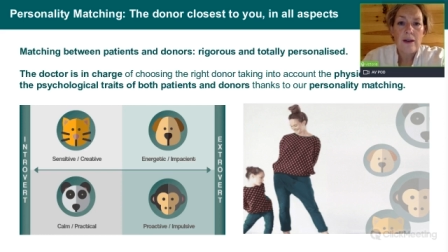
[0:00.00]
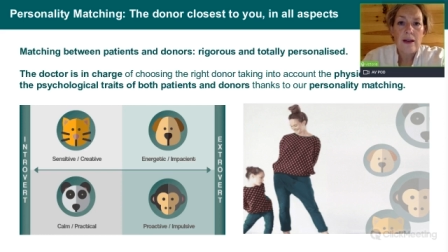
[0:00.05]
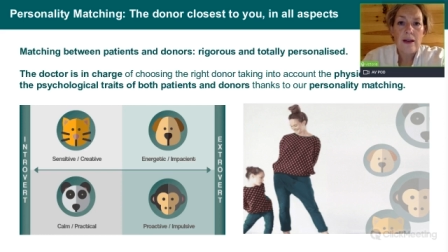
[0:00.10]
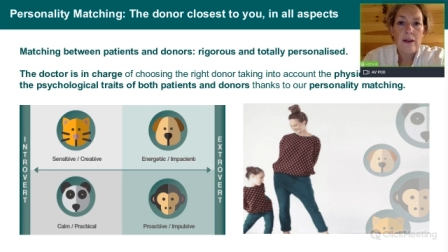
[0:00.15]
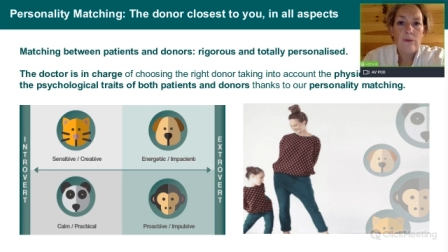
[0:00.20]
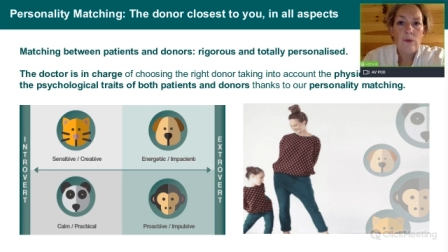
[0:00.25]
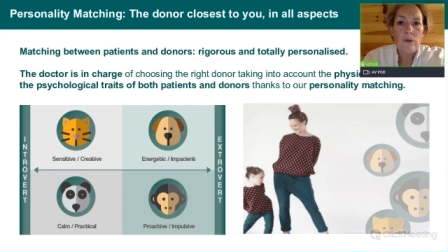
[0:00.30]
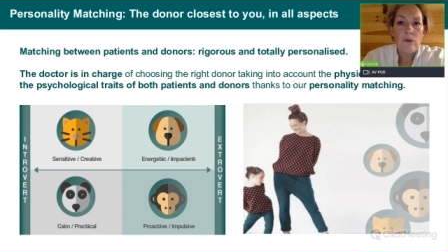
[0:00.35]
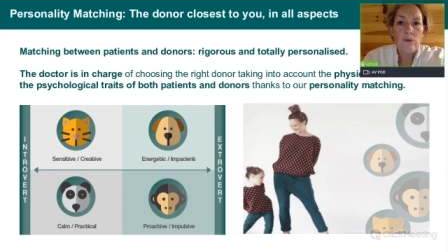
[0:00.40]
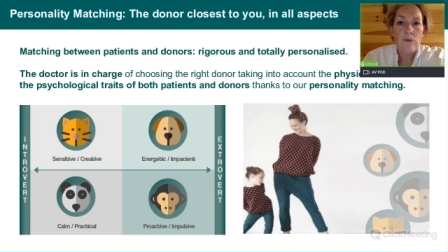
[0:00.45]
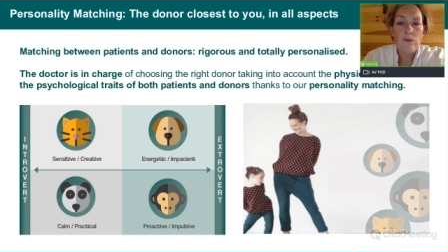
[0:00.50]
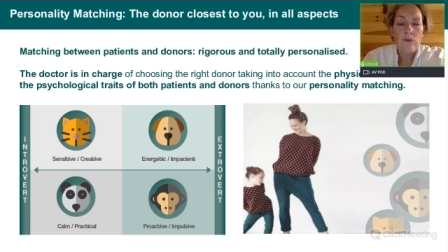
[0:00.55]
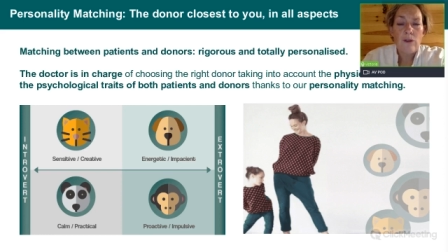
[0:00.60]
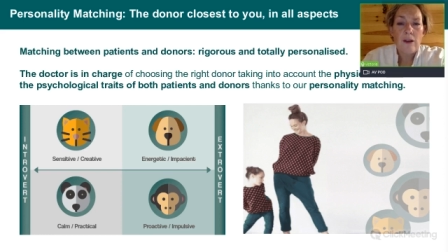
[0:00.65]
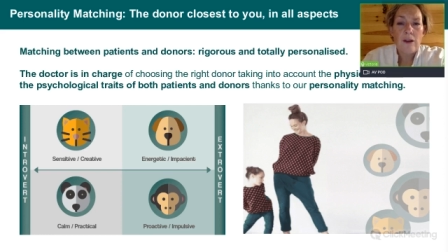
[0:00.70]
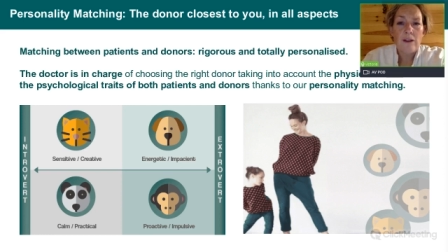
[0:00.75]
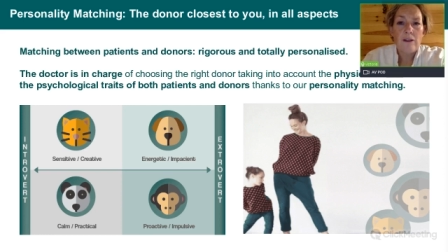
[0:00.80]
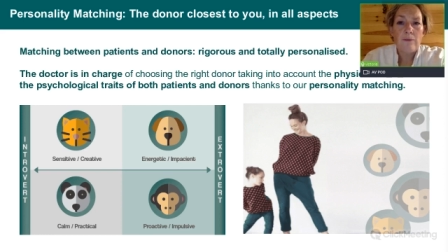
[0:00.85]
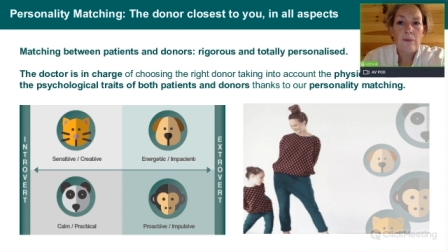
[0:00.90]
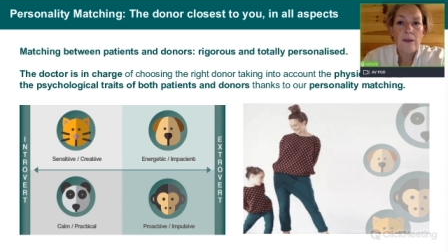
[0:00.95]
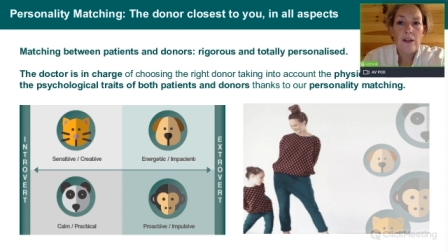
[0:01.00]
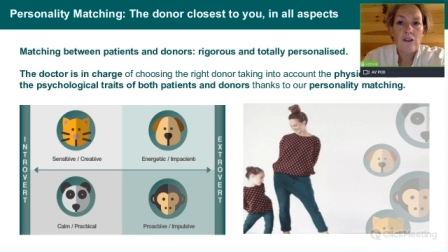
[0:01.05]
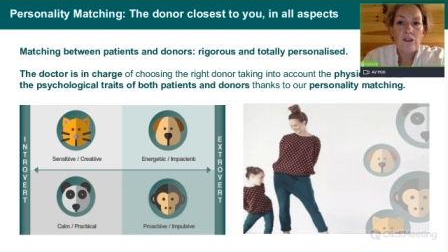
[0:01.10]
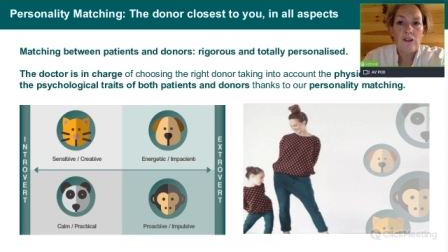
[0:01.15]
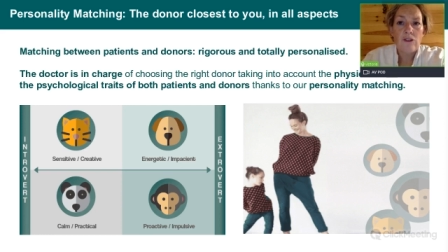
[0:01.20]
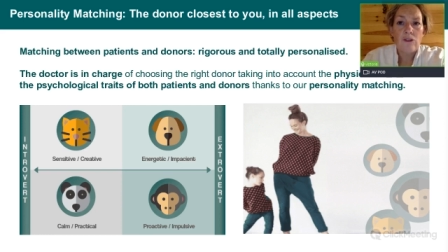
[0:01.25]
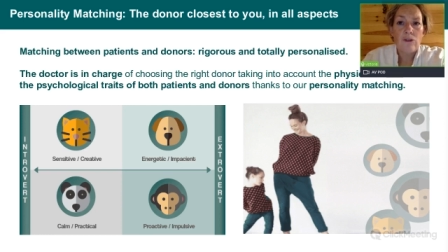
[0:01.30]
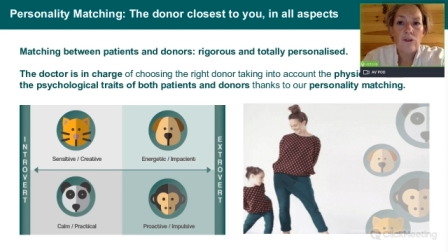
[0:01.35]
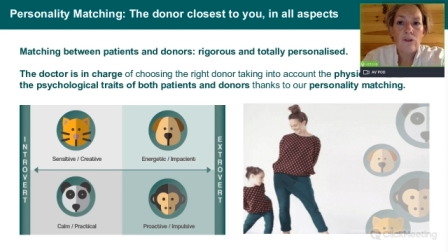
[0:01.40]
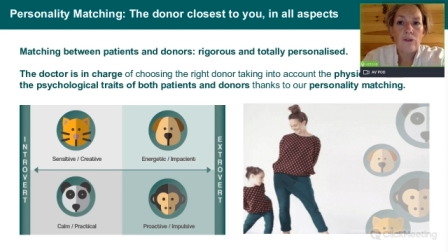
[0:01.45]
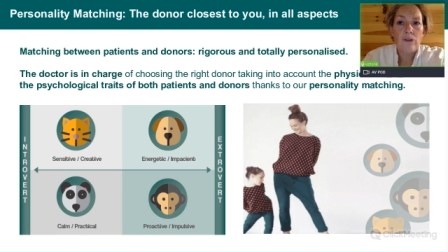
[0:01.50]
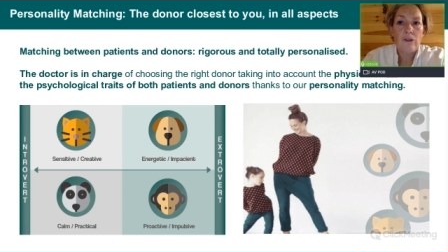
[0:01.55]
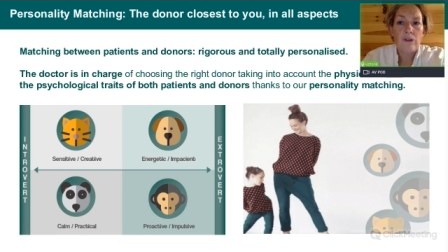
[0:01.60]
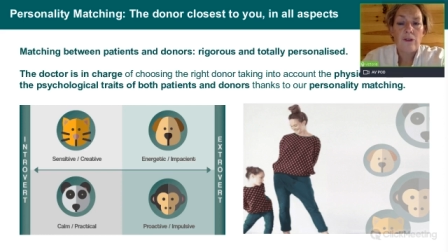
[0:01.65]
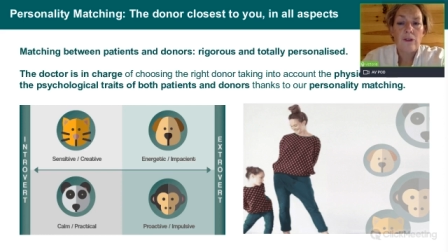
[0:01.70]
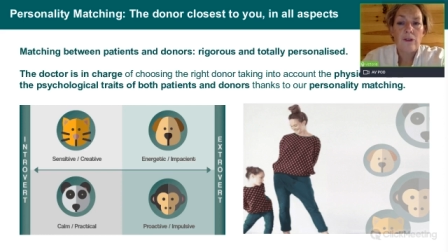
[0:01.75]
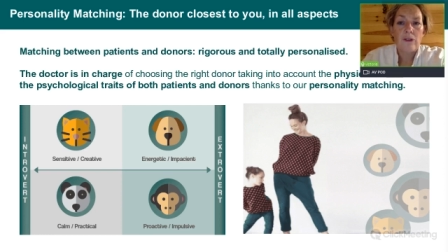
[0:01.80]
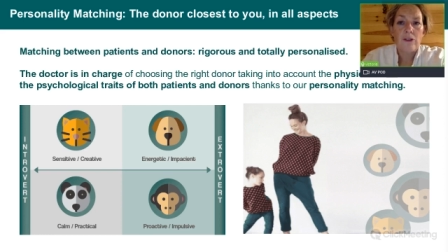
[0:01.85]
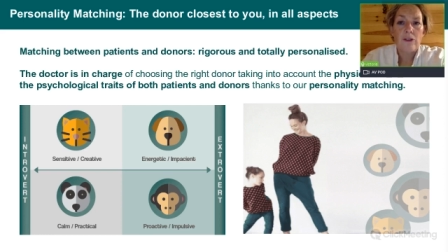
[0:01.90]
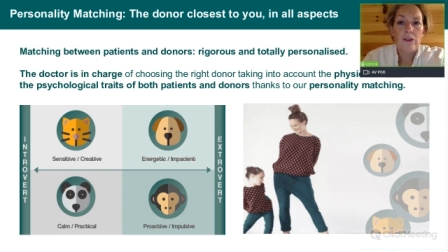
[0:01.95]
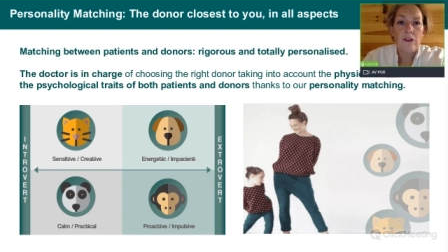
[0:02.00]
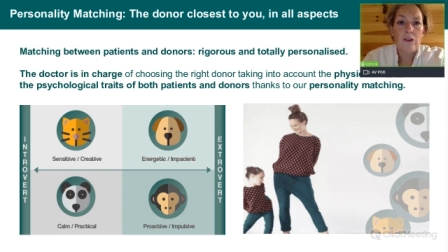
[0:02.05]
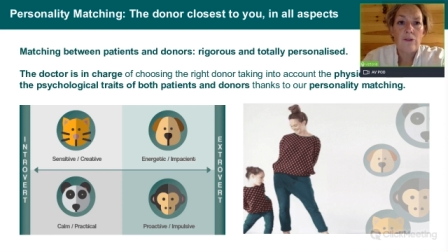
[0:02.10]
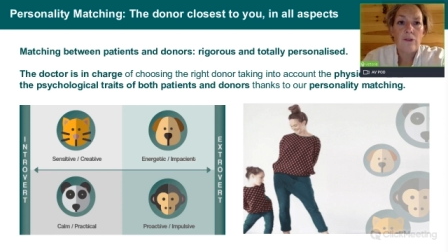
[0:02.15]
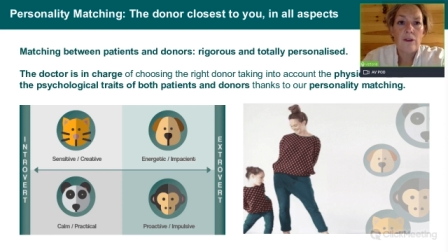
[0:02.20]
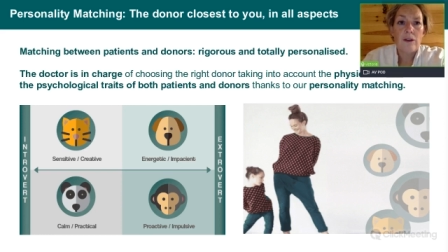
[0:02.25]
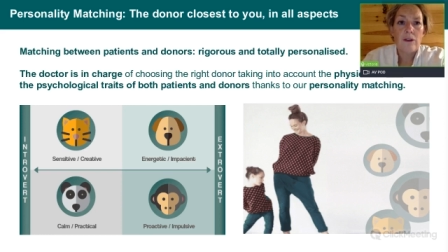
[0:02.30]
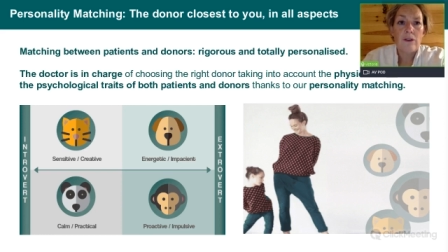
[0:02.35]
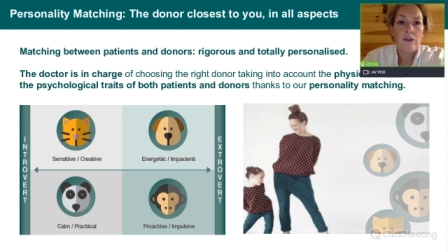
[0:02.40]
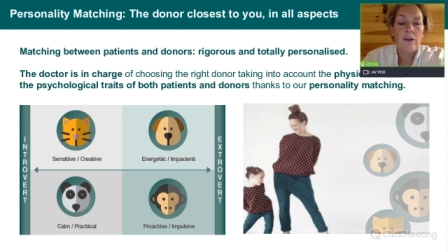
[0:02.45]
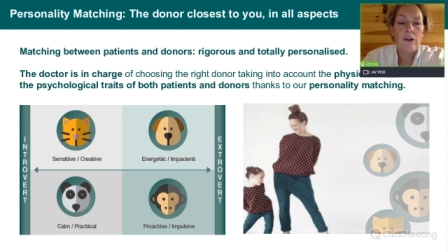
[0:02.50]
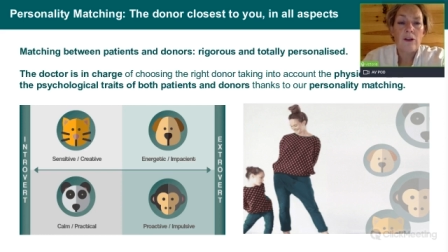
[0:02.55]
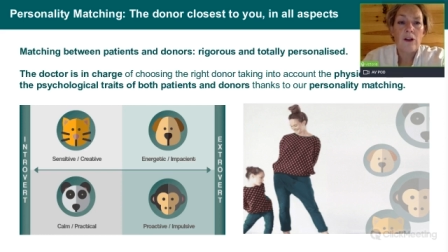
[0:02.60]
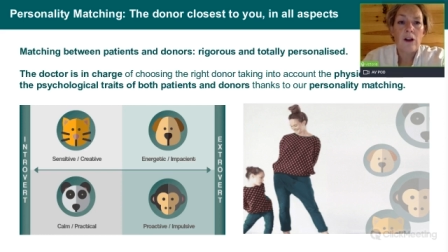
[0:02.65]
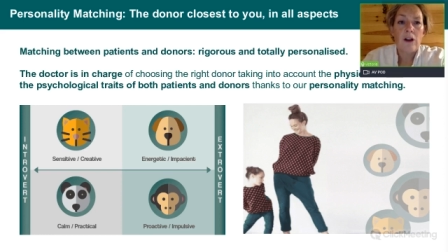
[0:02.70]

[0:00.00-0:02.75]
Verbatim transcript: and we will try to make sure that the donor